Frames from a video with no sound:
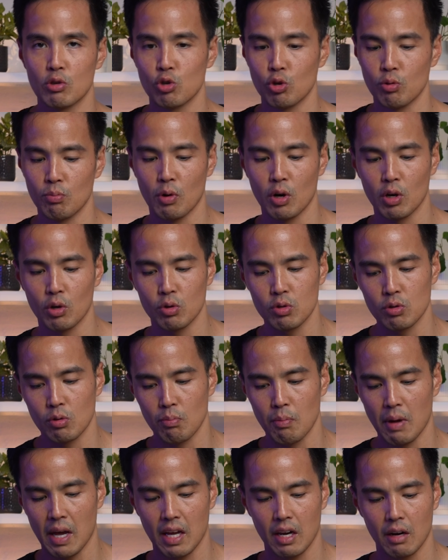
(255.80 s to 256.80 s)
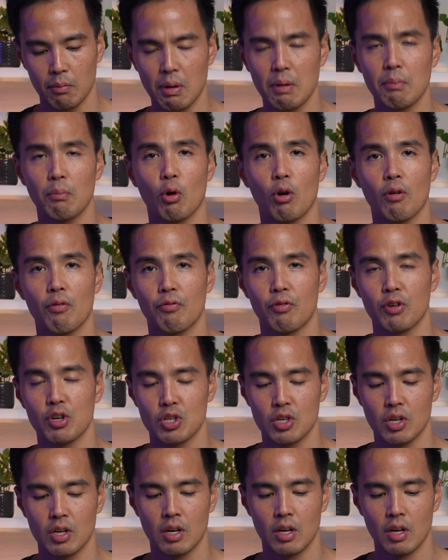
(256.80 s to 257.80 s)
two models would make it a bit more
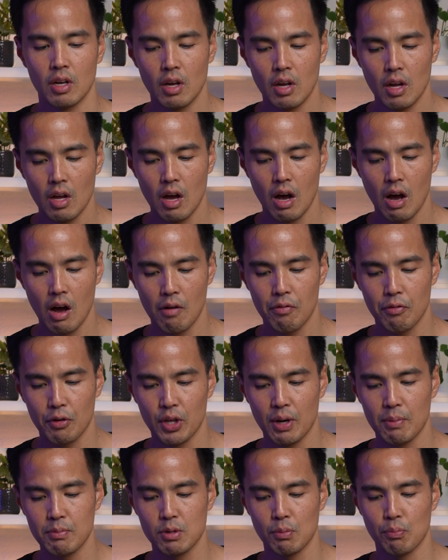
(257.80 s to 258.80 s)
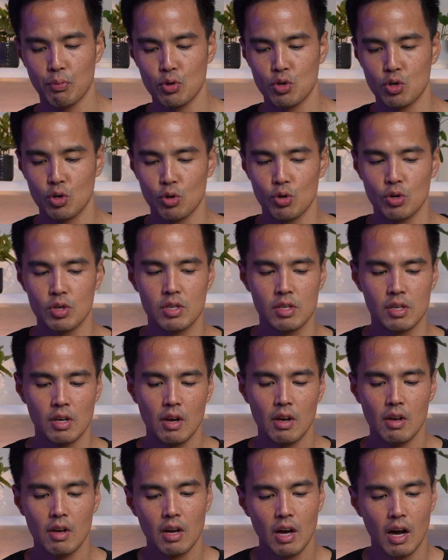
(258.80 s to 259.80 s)
efficient for them to produce
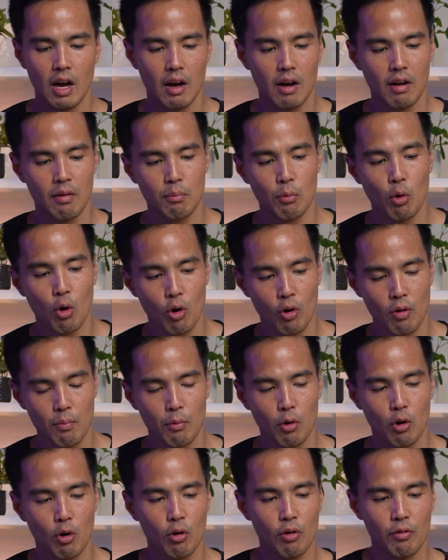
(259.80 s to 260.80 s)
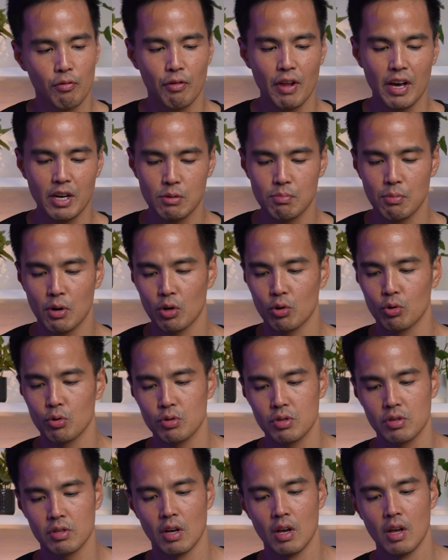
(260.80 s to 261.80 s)
more and more flash
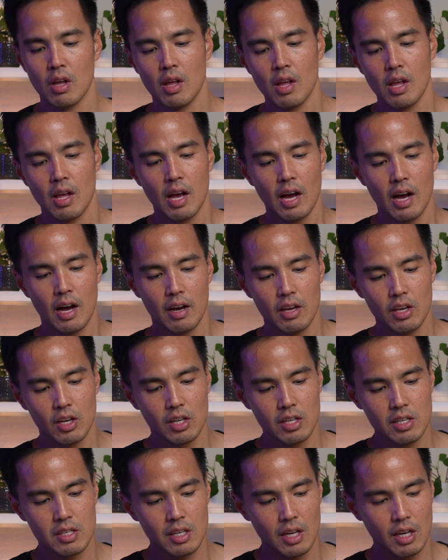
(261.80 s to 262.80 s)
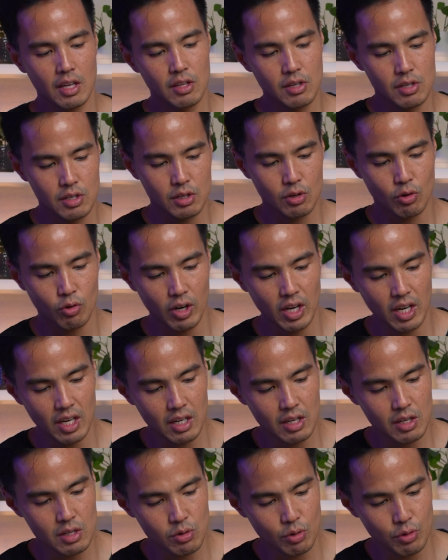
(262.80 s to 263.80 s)
models. You can see the
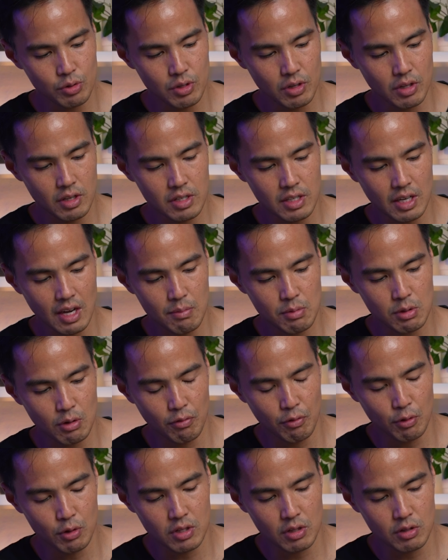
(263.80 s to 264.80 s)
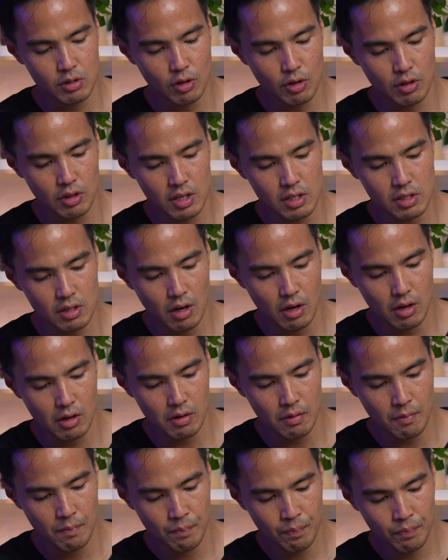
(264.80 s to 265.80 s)
screen is also the same. So if we were to turn this
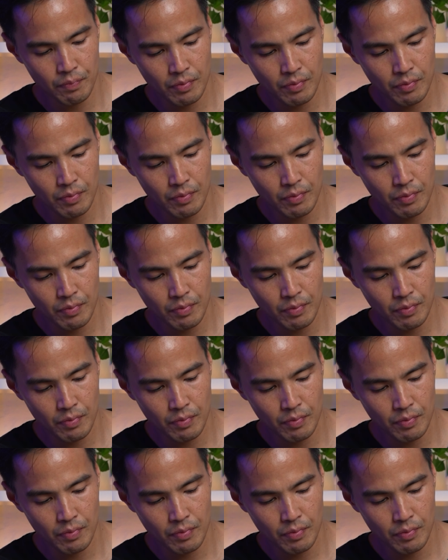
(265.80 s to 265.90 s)
on,